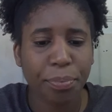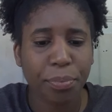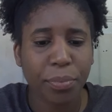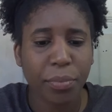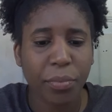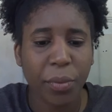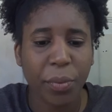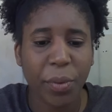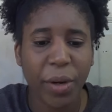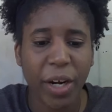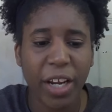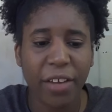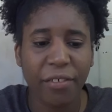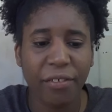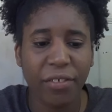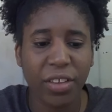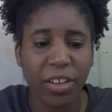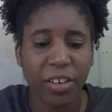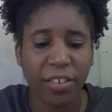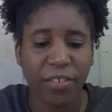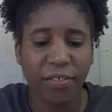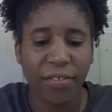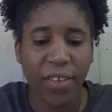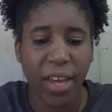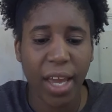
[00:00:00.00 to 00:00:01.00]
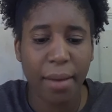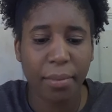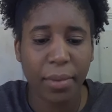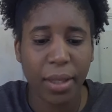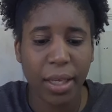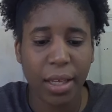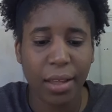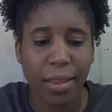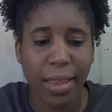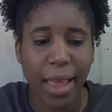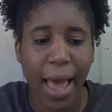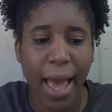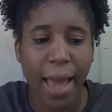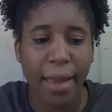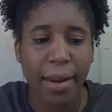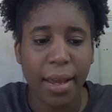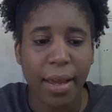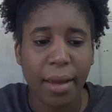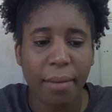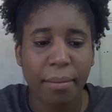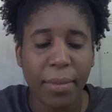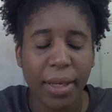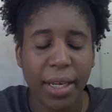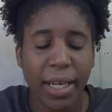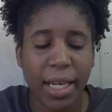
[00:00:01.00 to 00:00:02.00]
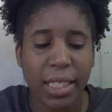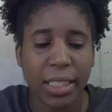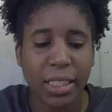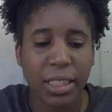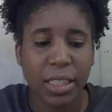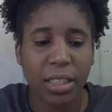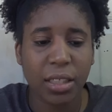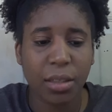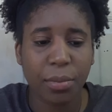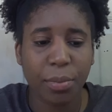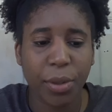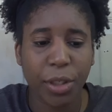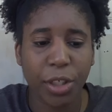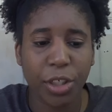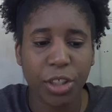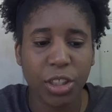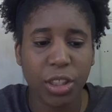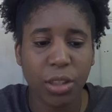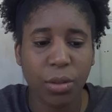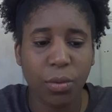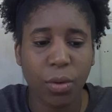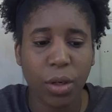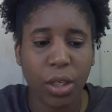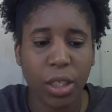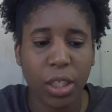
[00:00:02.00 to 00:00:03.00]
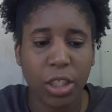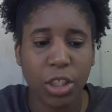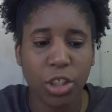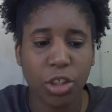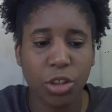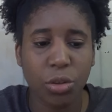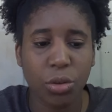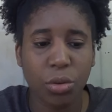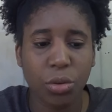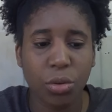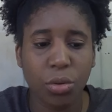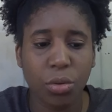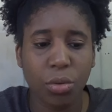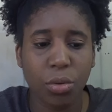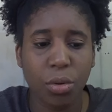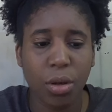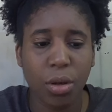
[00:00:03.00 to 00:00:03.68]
We're praying for their family, that because the person wanted to